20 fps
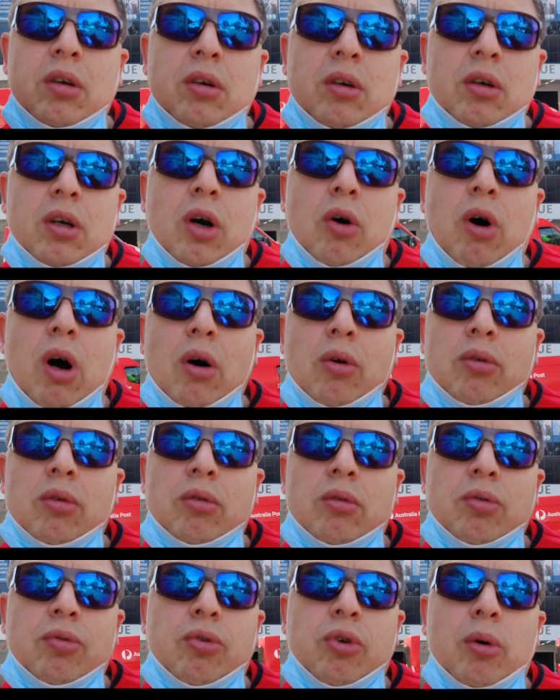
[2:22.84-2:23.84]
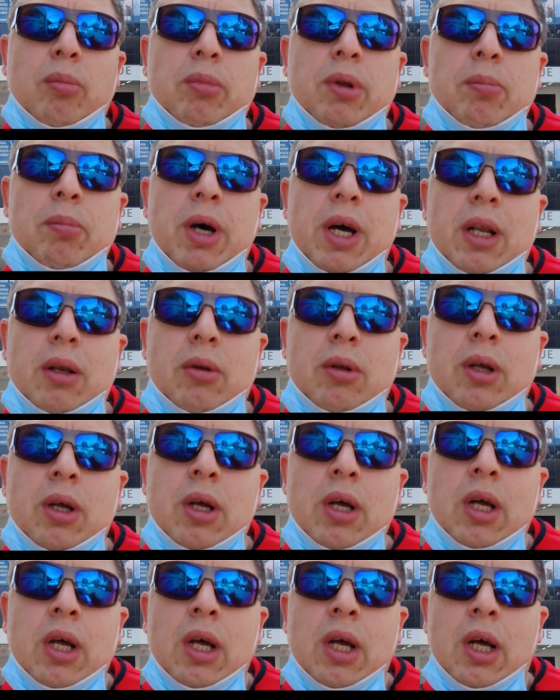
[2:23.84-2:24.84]
go out from the bed.
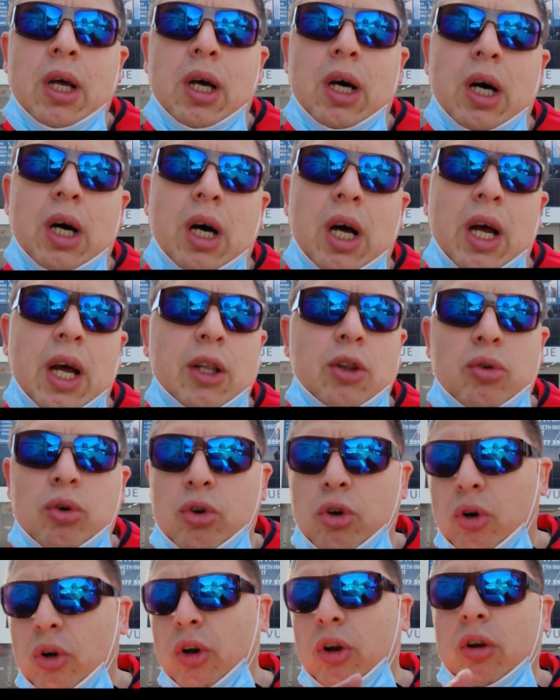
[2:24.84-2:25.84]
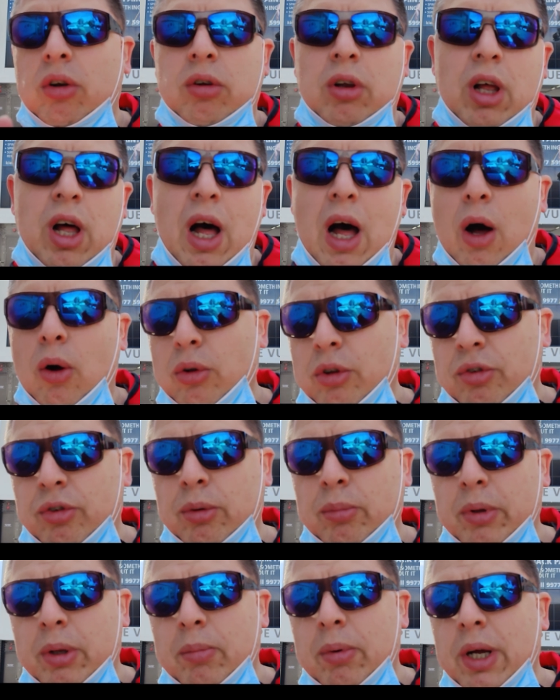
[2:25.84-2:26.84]
I had to roll out
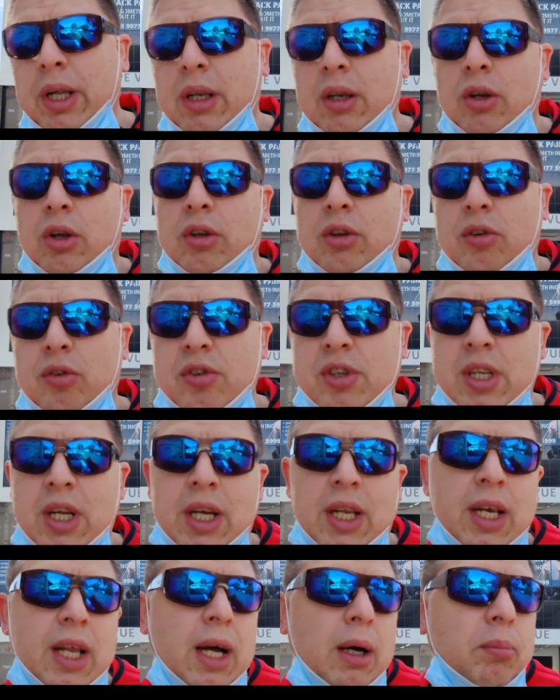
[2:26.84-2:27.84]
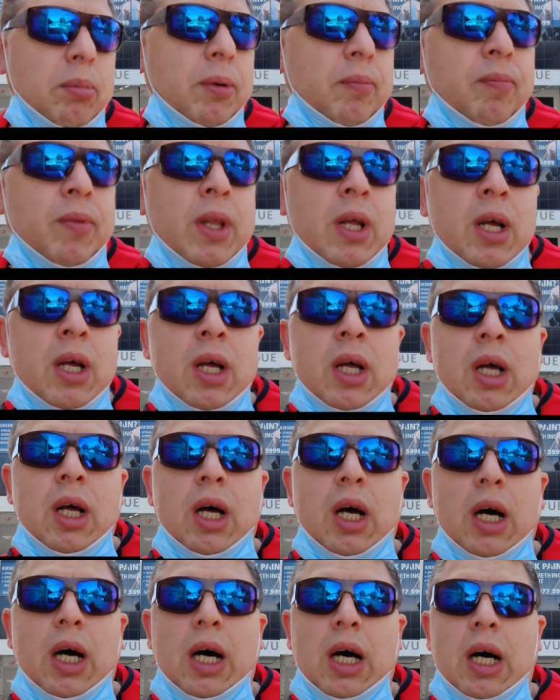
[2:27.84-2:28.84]
from the bed, not to stand up.
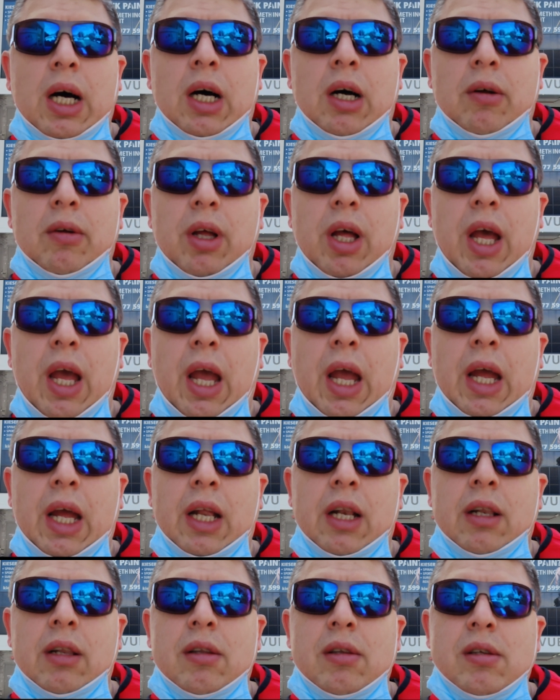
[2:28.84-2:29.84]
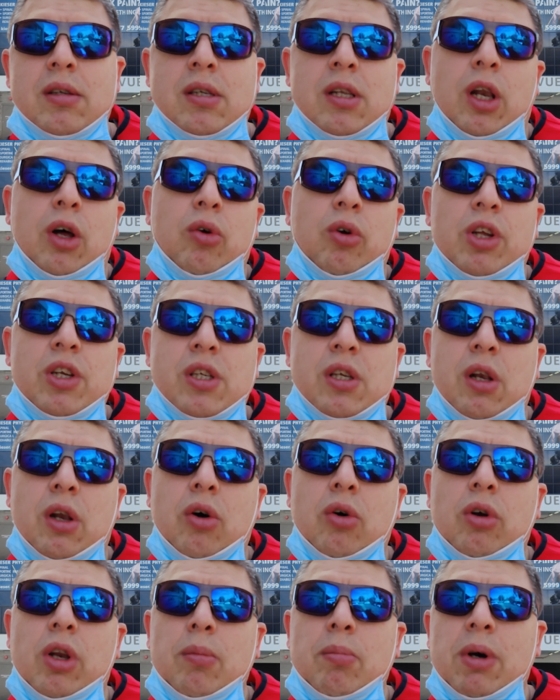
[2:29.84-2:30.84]
And
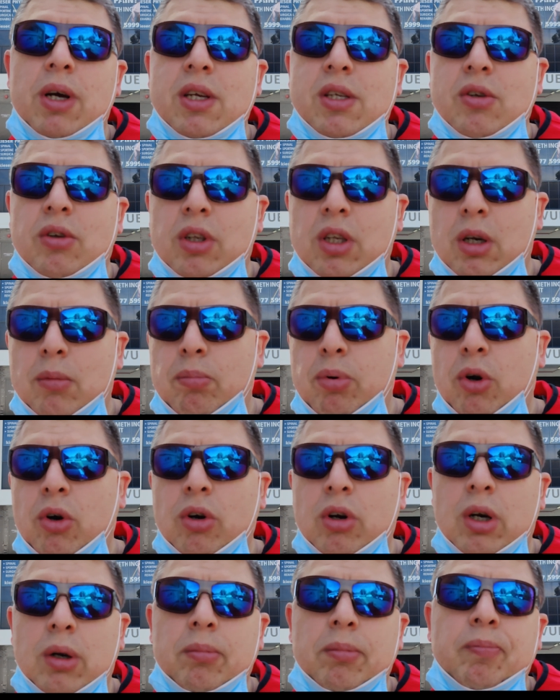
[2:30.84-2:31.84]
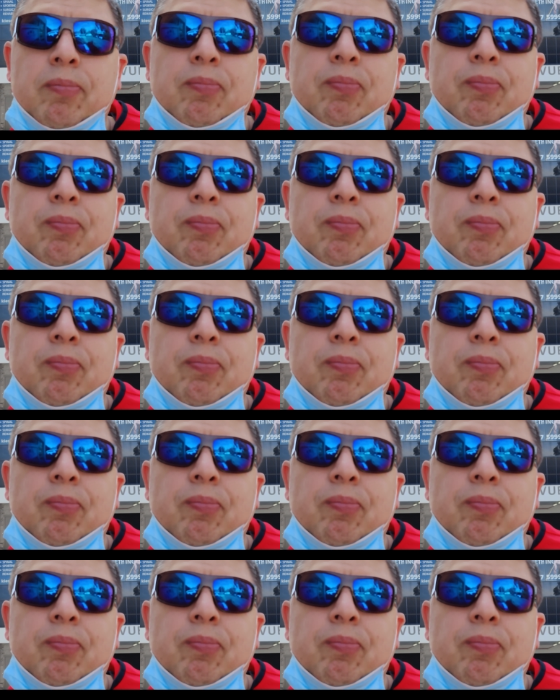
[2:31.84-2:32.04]
slowly, based on the program,